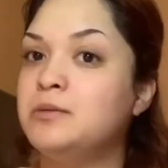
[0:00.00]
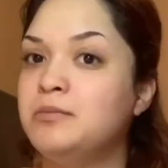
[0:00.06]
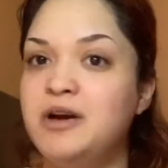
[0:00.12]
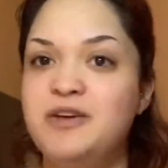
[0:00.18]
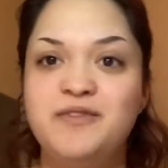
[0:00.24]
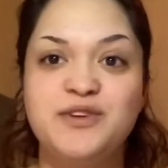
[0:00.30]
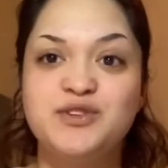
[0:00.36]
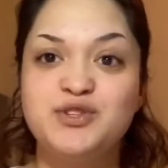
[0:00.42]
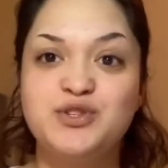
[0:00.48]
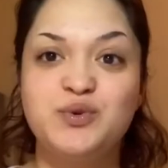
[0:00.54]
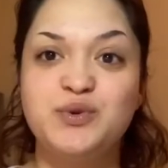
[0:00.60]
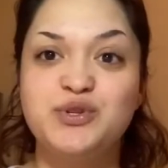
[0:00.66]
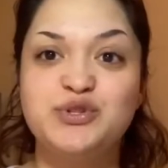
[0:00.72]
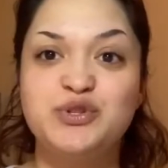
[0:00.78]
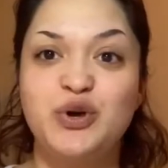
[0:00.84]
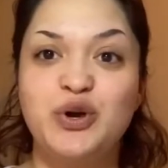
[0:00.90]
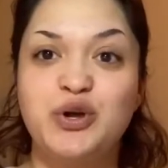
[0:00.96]
My face is doing
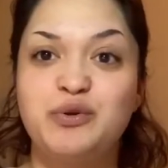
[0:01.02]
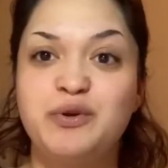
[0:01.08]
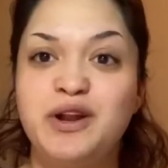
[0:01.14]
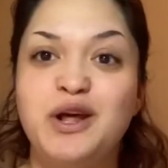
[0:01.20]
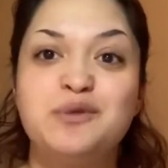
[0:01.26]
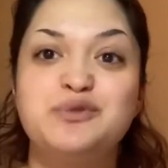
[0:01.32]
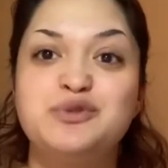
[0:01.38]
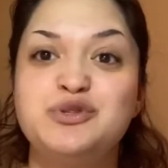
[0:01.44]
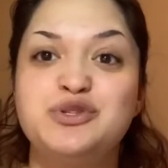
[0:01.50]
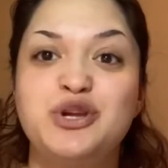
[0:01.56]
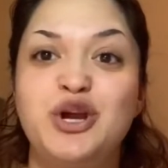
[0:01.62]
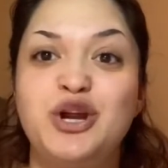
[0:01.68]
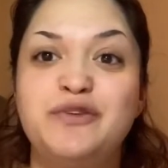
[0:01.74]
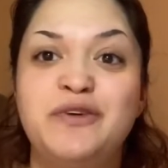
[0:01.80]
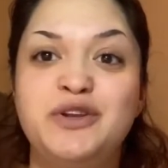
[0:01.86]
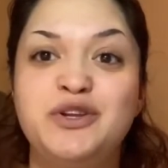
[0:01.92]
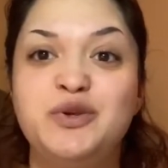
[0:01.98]
so good right now. I'm so scared
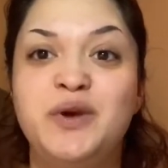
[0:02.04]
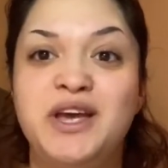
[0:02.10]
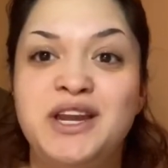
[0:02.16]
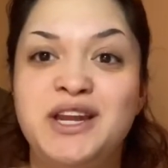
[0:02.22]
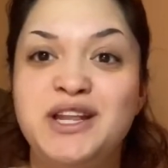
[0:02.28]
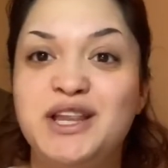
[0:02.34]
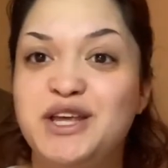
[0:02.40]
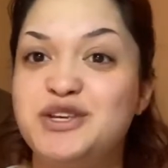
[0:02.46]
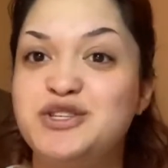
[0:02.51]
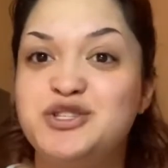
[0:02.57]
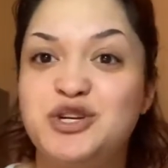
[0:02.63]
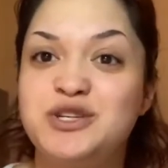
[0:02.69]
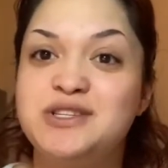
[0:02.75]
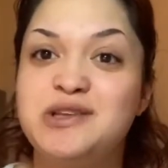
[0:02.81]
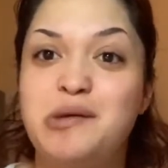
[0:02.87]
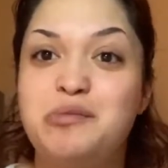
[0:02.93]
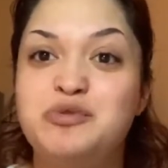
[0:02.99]
if I do any like certain
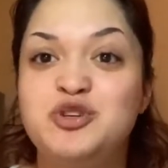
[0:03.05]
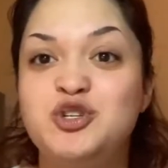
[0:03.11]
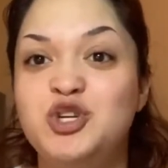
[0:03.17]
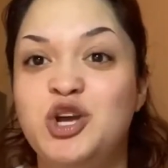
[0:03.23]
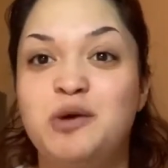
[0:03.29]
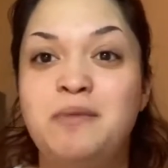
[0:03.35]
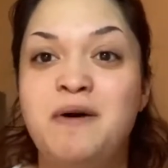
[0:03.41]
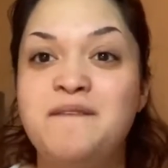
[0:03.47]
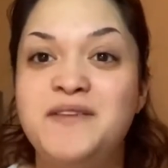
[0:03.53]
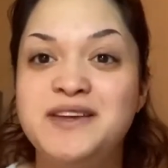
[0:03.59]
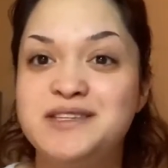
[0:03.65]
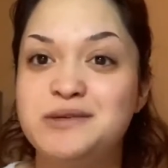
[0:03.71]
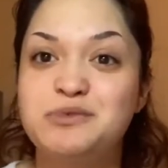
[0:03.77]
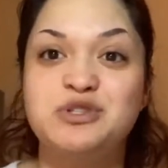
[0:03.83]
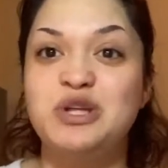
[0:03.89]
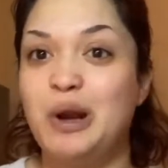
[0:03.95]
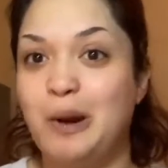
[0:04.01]
type of shit my face, I'm
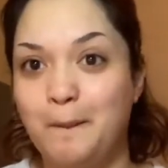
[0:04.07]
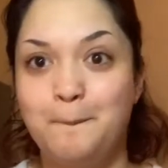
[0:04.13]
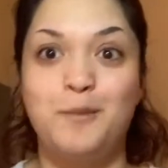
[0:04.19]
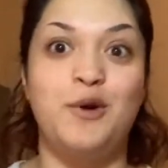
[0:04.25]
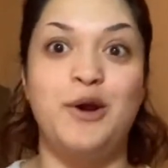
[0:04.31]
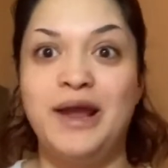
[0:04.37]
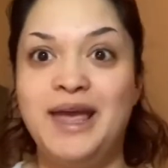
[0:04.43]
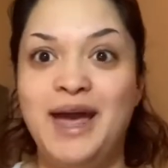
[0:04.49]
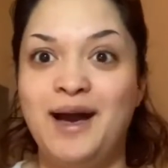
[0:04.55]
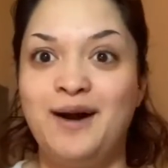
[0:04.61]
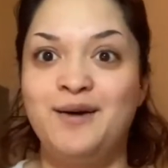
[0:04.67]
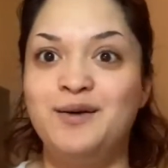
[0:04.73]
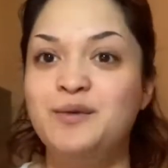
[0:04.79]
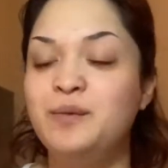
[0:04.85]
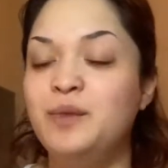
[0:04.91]
just gonna break out.